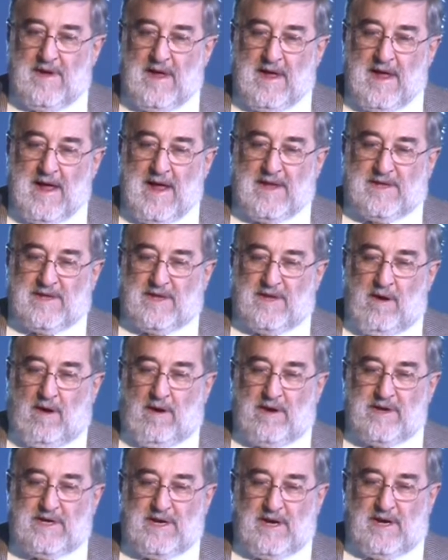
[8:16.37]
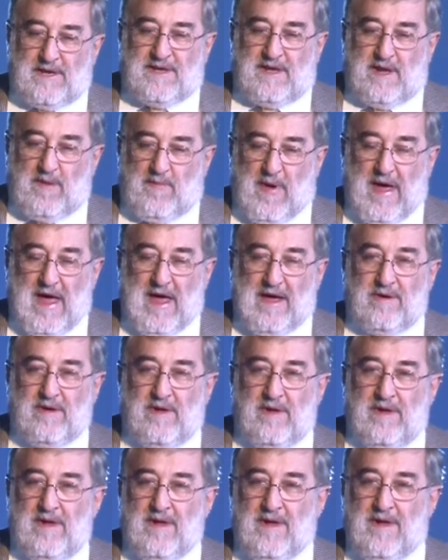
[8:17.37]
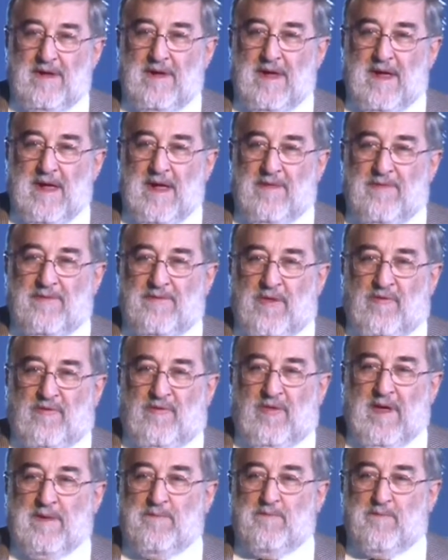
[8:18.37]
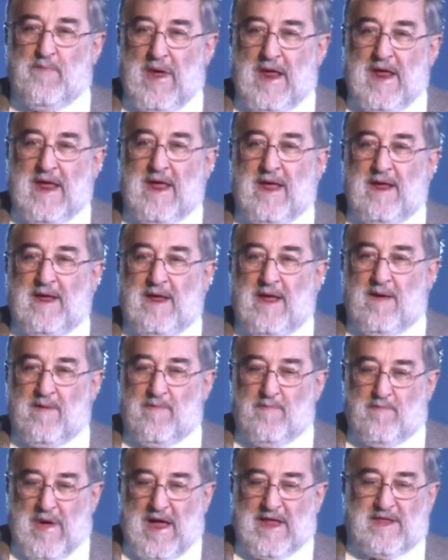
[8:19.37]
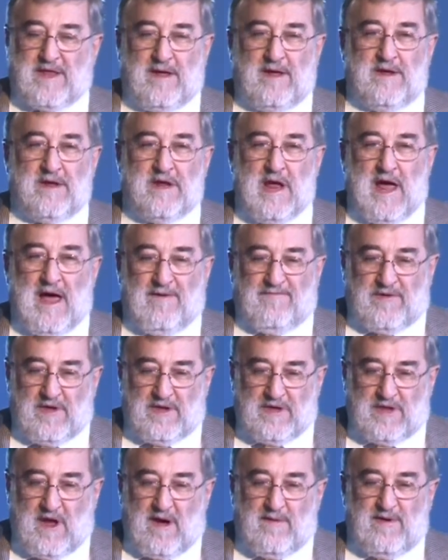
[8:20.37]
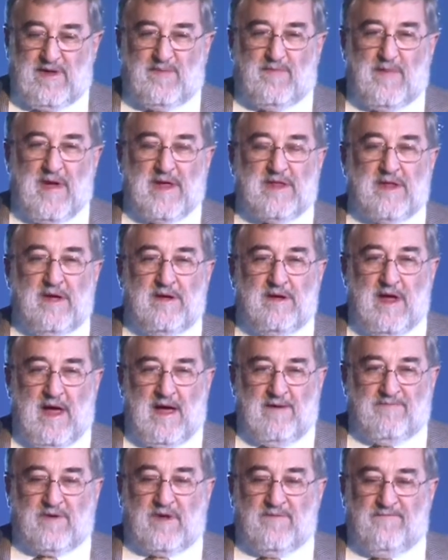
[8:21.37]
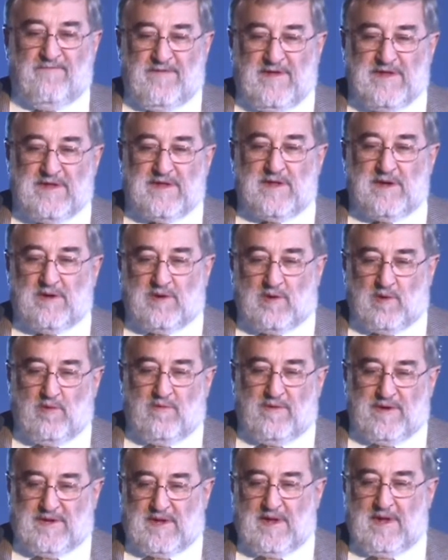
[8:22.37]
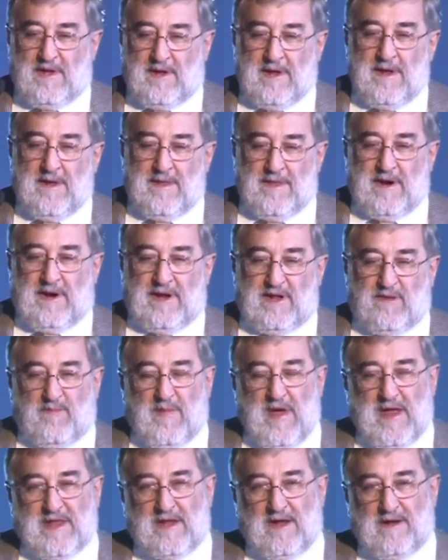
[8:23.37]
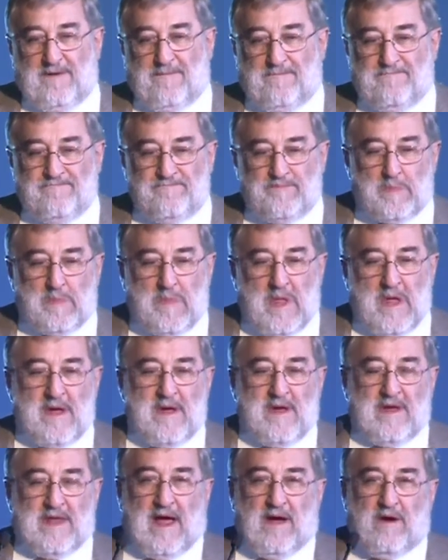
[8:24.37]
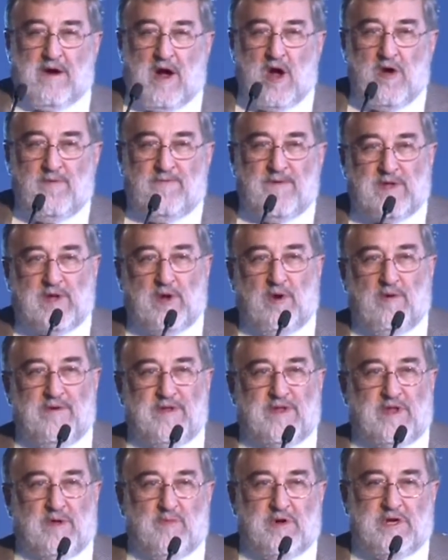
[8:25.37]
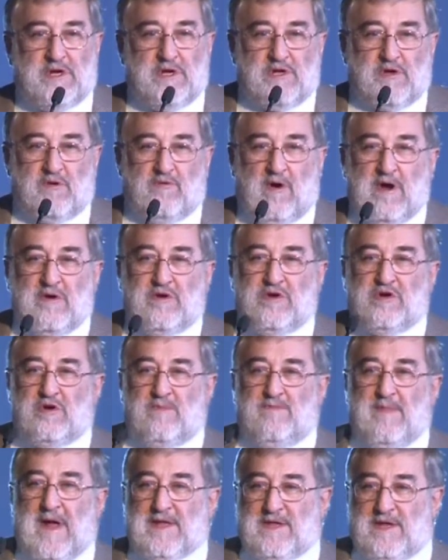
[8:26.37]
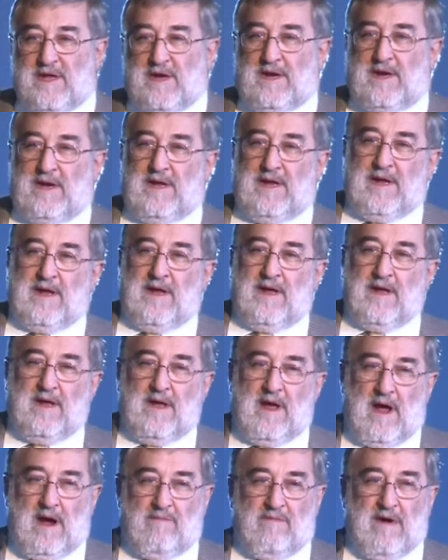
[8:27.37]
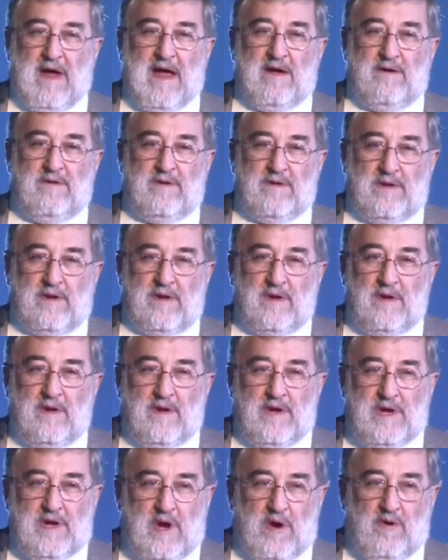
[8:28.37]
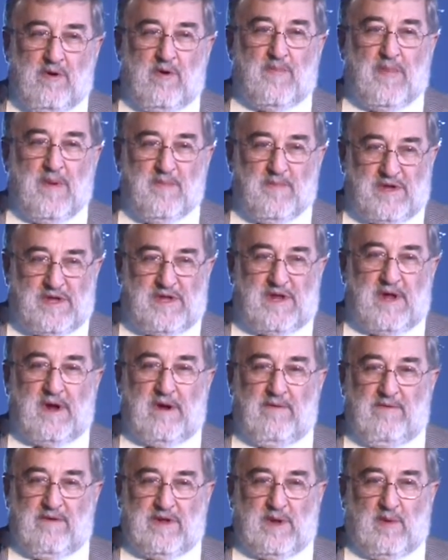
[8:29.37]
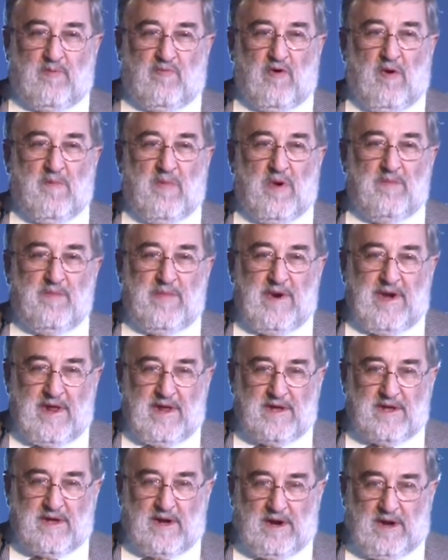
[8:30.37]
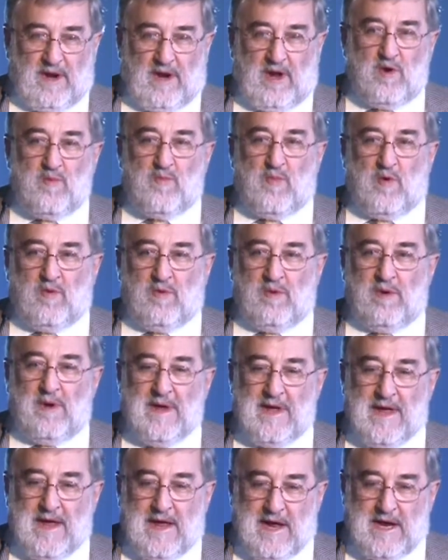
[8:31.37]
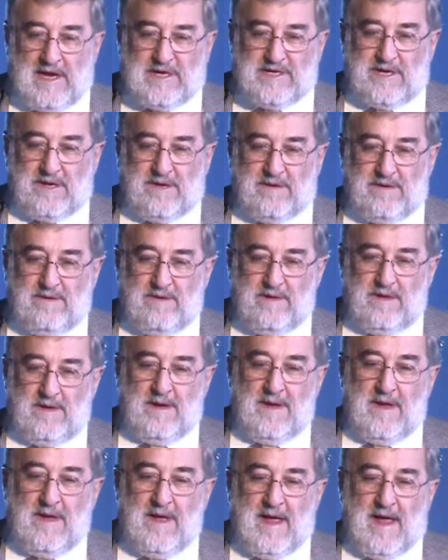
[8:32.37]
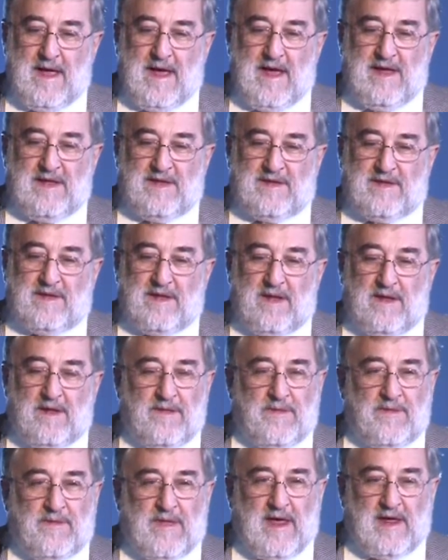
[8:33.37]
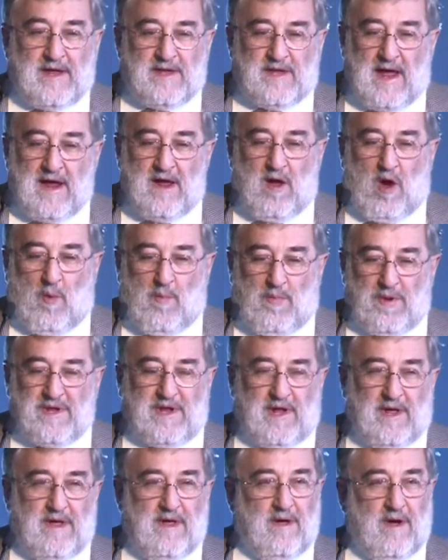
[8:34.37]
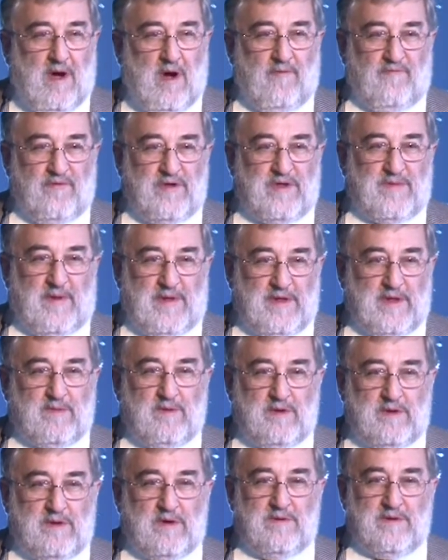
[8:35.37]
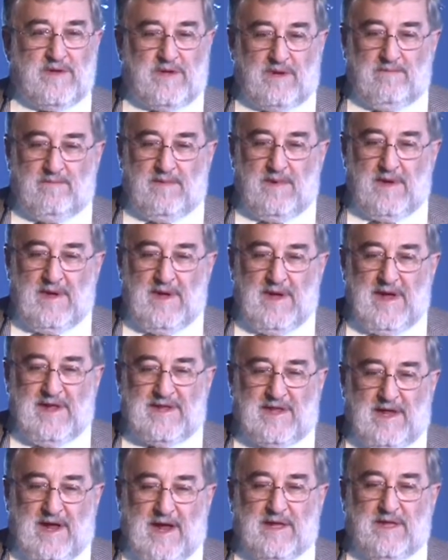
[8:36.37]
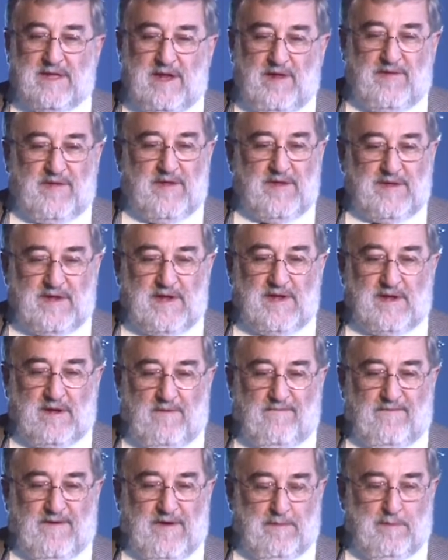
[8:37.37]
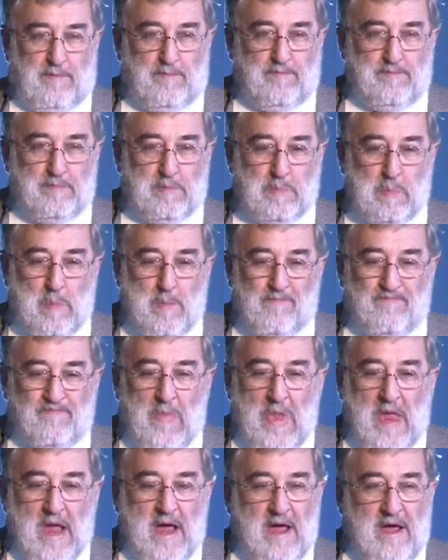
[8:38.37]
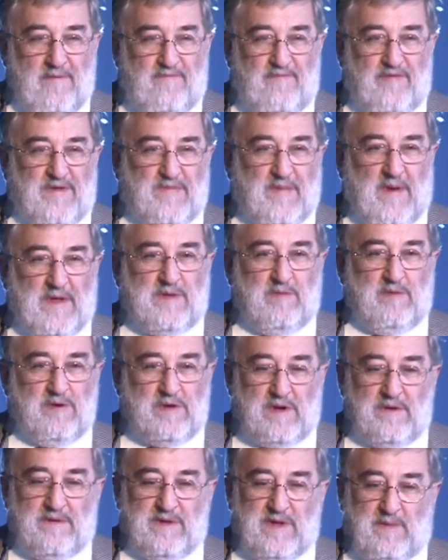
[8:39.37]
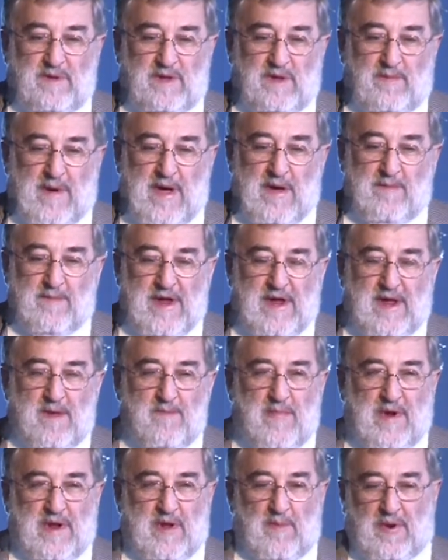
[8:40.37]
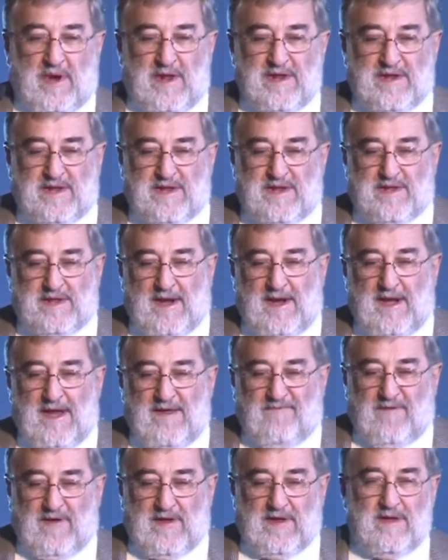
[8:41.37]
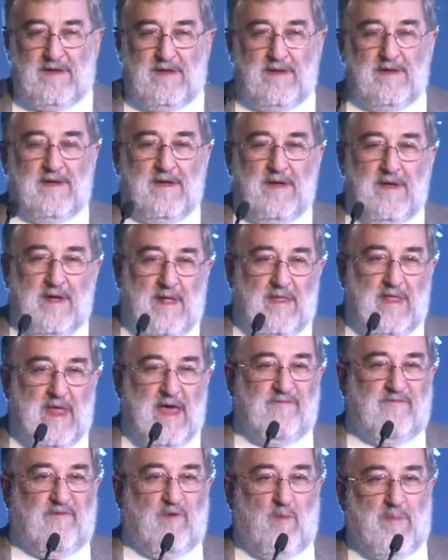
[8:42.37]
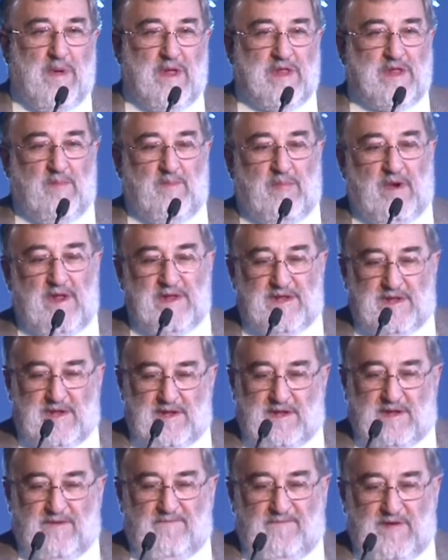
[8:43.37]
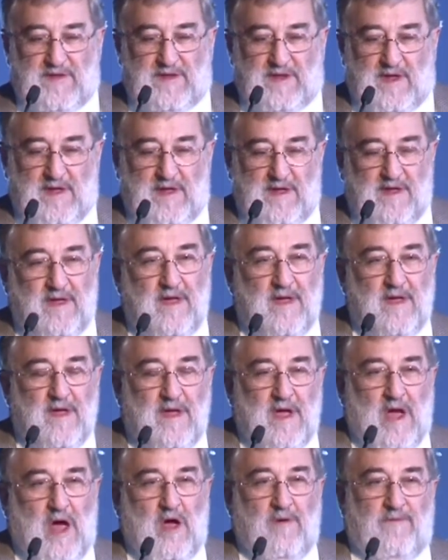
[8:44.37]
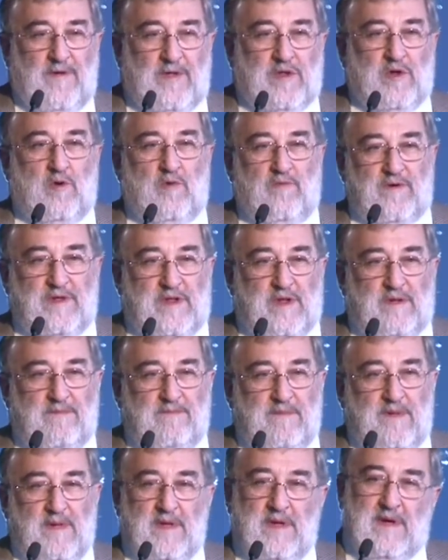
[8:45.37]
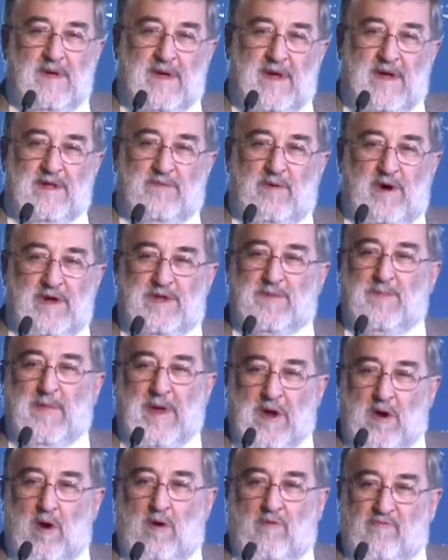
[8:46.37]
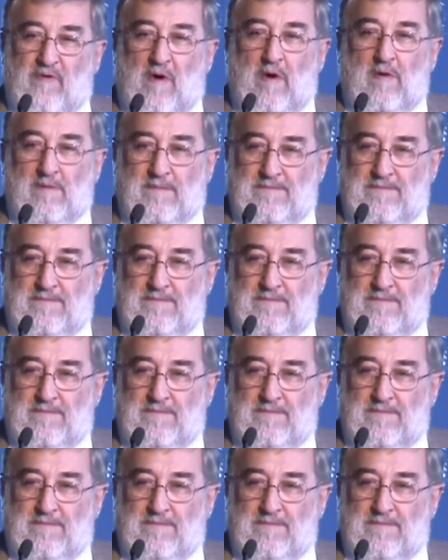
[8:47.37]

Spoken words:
It's not just about the thing being better, you have to know it's better and you have to convince the tourist that it's better. Now, over-tourism, which has grown dramatically around Europe in particular as a problem, but it is a global issue, is the exact opposite of responsible tourism. It's the antithesis of it. If responsible tourism is about making better places to live in, and therefore better places to visit, over-tourism is where it's been got wrong.